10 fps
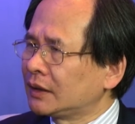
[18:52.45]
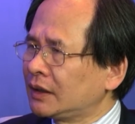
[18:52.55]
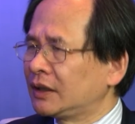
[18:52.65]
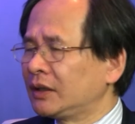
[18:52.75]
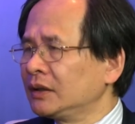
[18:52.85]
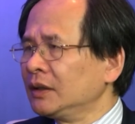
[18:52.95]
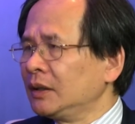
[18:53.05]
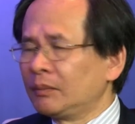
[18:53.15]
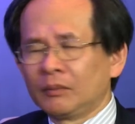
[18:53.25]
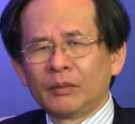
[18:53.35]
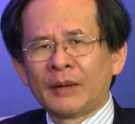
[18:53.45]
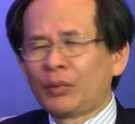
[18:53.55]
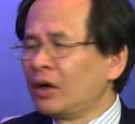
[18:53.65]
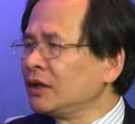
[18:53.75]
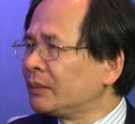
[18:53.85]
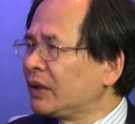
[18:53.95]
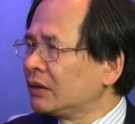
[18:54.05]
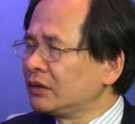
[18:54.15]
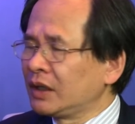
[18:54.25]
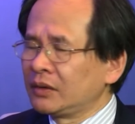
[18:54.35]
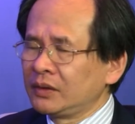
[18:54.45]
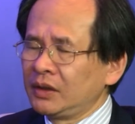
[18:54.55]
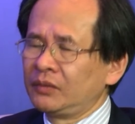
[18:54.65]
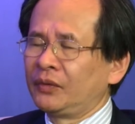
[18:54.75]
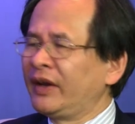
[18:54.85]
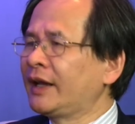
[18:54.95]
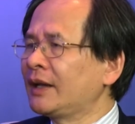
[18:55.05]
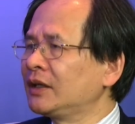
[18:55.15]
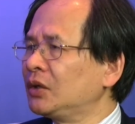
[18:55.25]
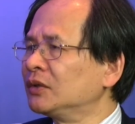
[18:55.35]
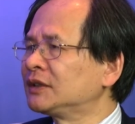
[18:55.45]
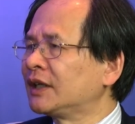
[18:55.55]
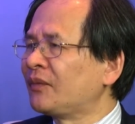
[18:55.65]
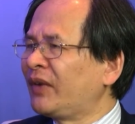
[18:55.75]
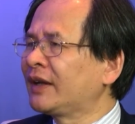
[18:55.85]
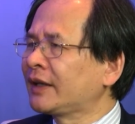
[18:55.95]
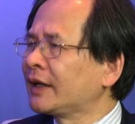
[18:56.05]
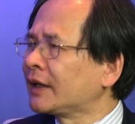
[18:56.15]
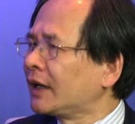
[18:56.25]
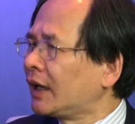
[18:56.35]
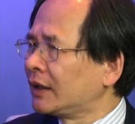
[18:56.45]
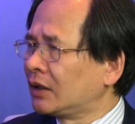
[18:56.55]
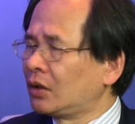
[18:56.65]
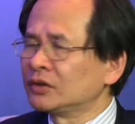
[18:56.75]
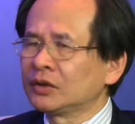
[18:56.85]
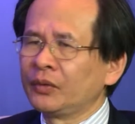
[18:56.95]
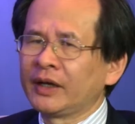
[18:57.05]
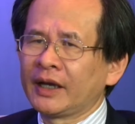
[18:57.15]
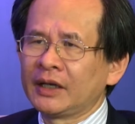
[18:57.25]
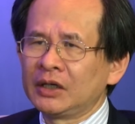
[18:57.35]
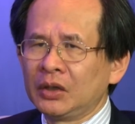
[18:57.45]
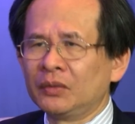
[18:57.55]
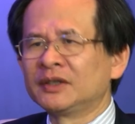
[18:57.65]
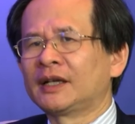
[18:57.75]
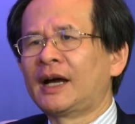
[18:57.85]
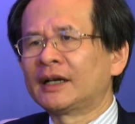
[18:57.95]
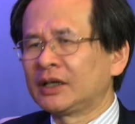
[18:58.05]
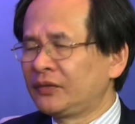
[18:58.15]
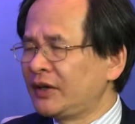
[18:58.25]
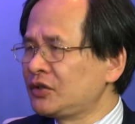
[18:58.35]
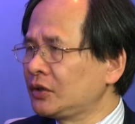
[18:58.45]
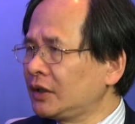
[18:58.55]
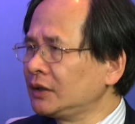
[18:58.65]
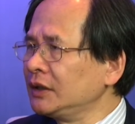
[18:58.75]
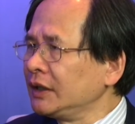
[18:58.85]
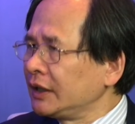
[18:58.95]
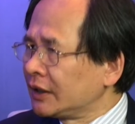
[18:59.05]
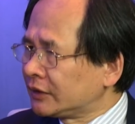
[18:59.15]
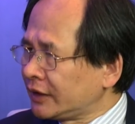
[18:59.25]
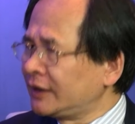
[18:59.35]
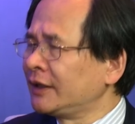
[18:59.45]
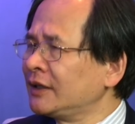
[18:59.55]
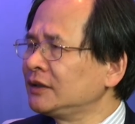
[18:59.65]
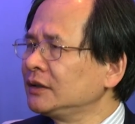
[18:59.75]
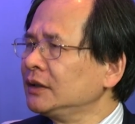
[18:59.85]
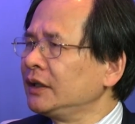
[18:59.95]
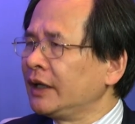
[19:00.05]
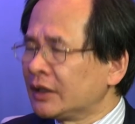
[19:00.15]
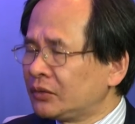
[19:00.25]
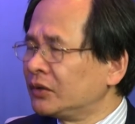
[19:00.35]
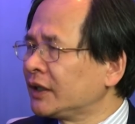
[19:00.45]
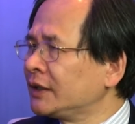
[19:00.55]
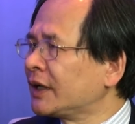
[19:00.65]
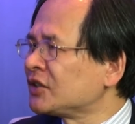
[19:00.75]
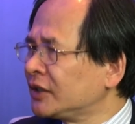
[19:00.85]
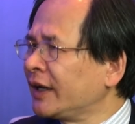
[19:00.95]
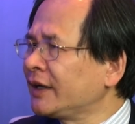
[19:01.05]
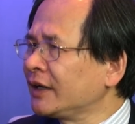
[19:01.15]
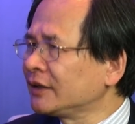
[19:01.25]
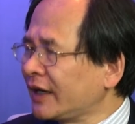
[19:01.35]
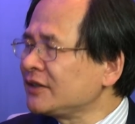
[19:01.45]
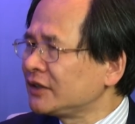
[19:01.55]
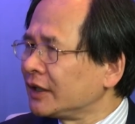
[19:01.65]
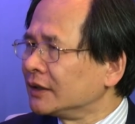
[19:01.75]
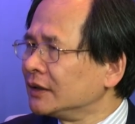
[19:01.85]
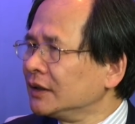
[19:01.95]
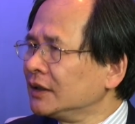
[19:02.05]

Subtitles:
And my point of view, if we can use big data and also we can use artificial intelligence, including genetic testing,